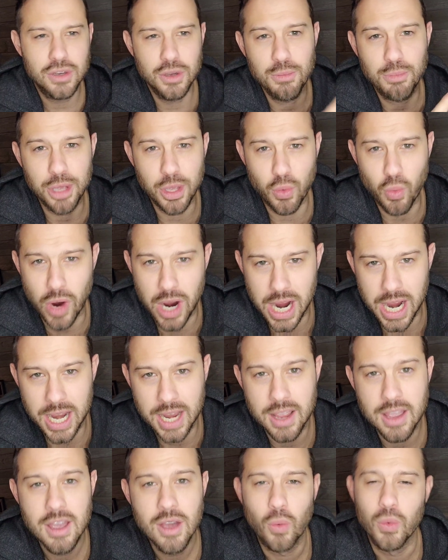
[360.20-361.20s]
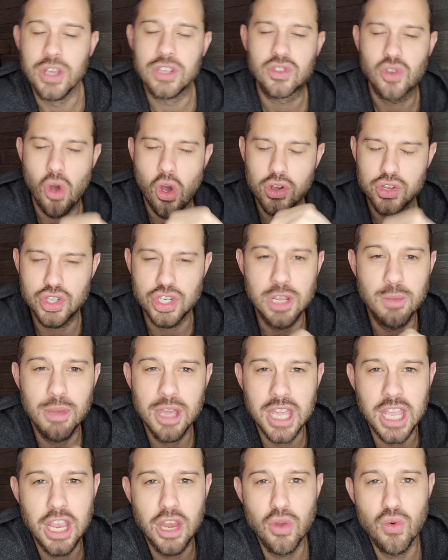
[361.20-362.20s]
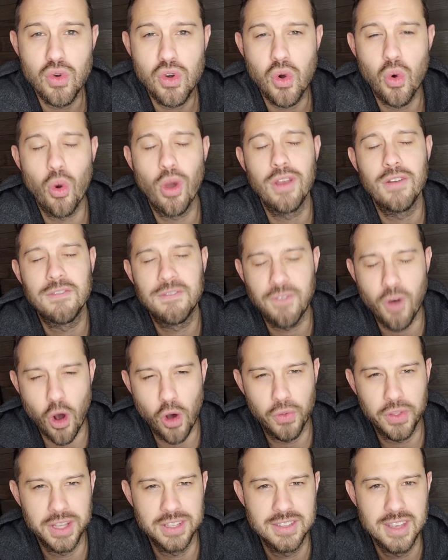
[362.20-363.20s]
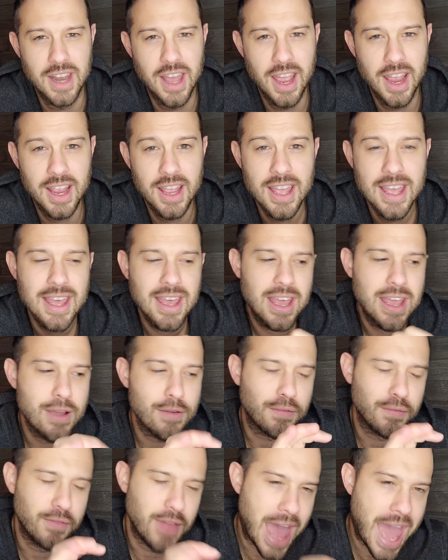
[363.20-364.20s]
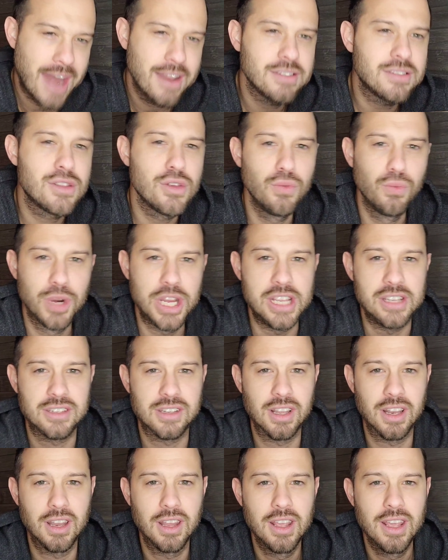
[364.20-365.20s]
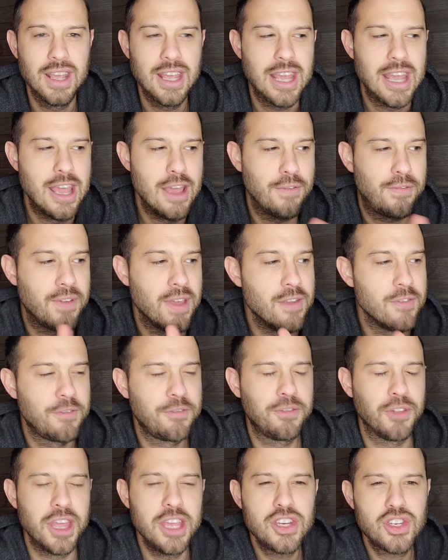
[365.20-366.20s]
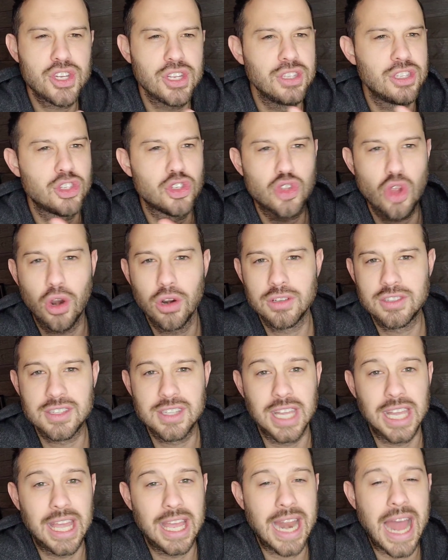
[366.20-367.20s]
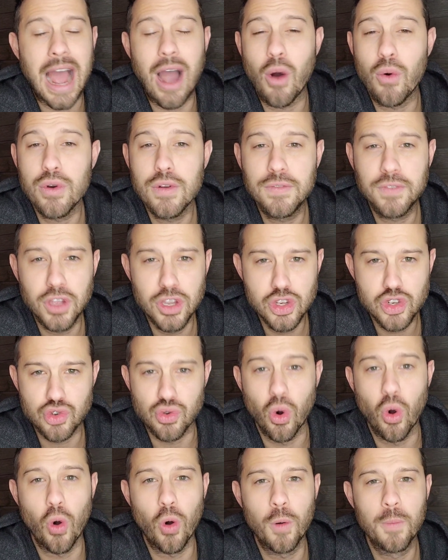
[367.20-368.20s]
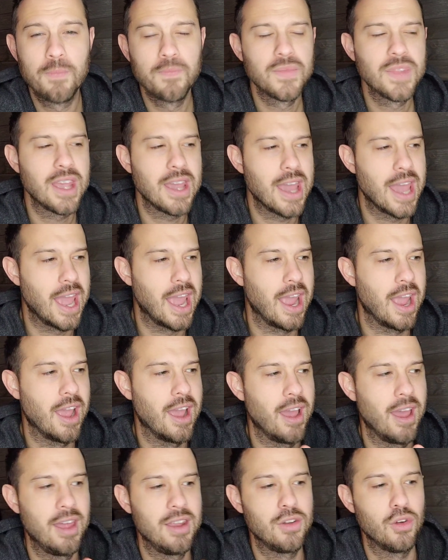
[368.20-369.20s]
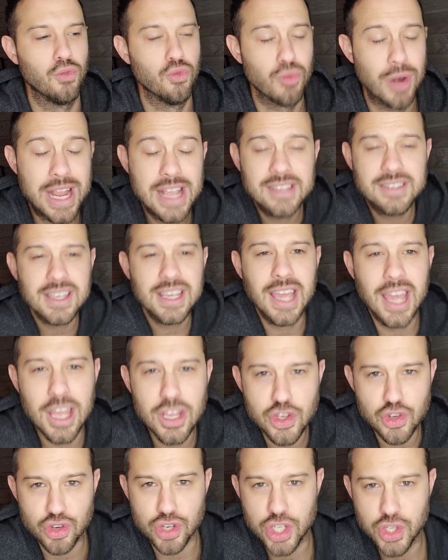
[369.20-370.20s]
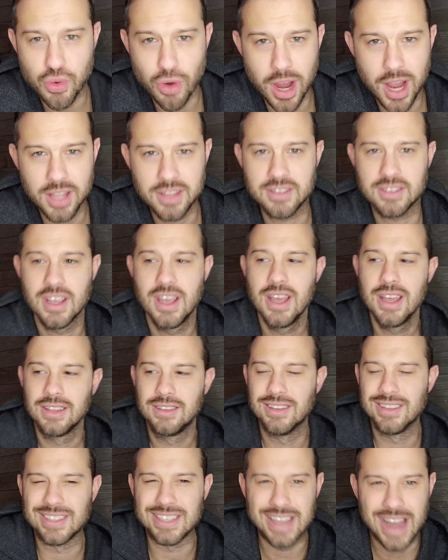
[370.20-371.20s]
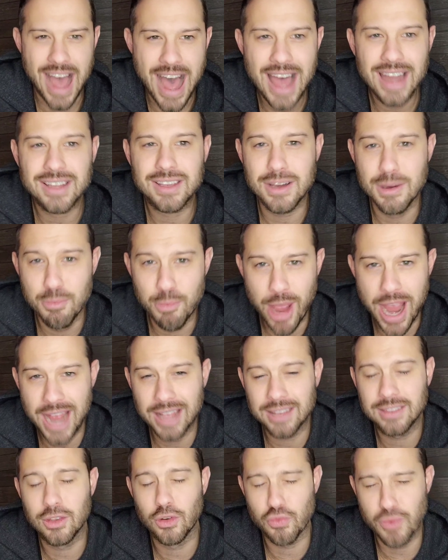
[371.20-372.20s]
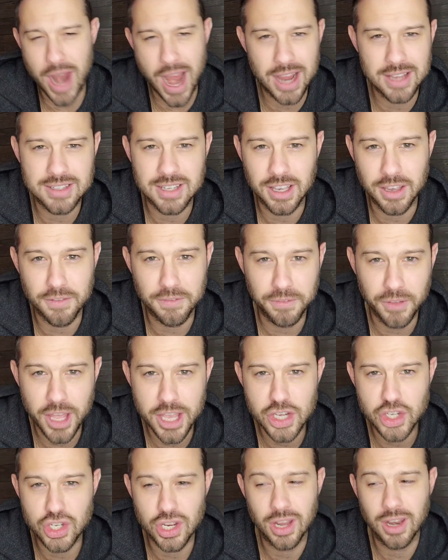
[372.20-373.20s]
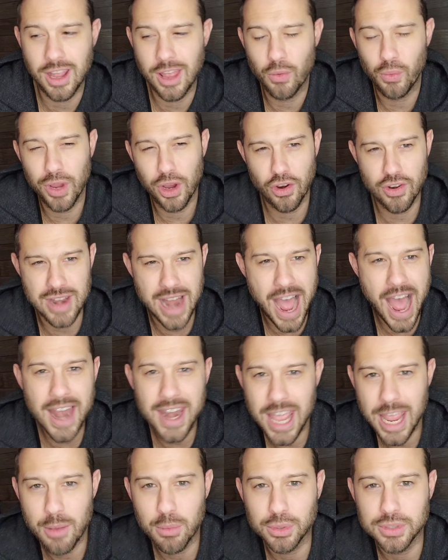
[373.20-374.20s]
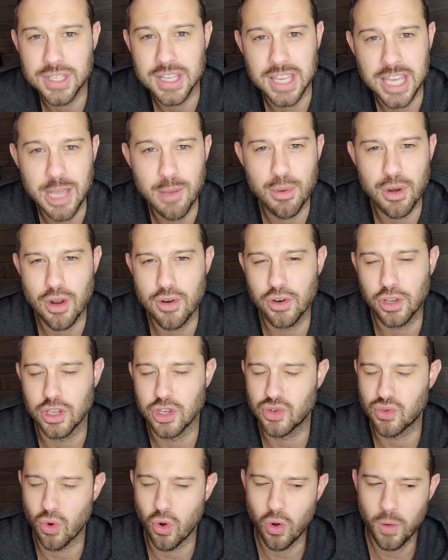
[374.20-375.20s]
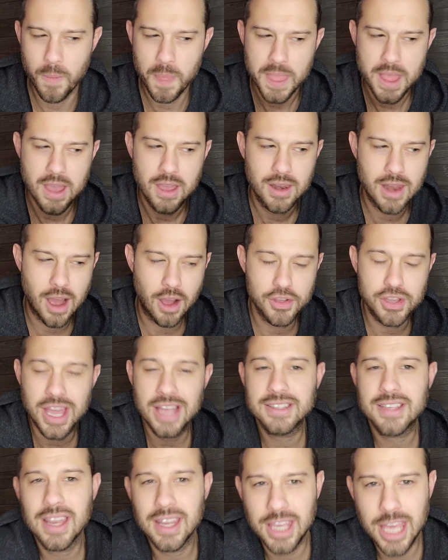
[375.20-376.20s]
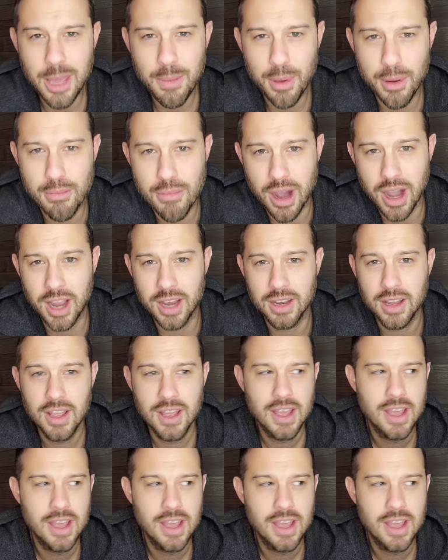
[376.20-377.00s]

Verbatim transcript: could be why we saw Shiba Inu coin falling today. If that is the reason, if inflation starts to get out of control, and raising interest rates does not combat the rising inflation, and we are not able to keep it under control. Now, you guys got to keep in mind,